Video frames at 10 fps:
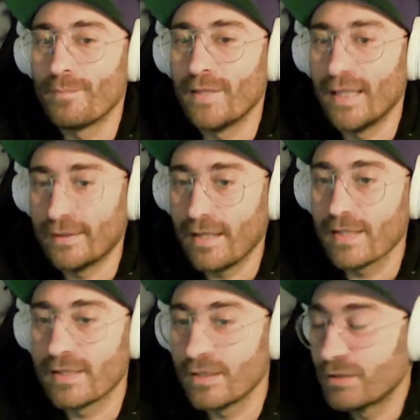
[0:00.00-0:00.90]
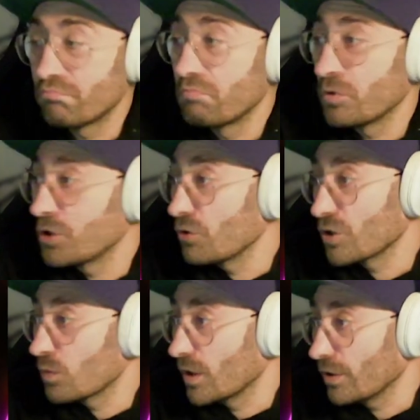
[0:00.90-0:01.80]
let us
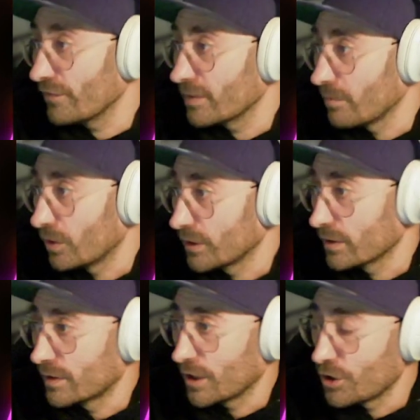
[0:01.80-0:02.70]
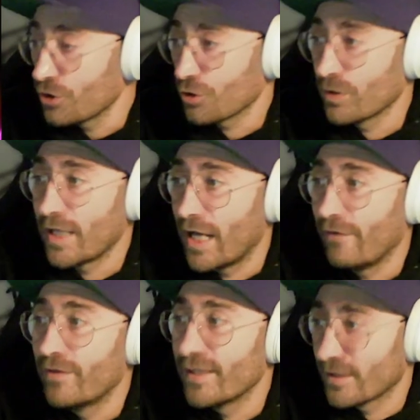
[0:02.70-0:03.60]
use one of the models that you should
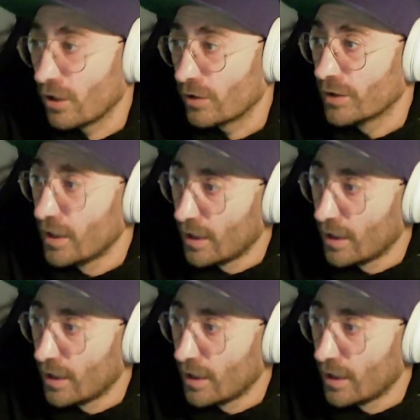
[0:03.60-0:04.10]
have installed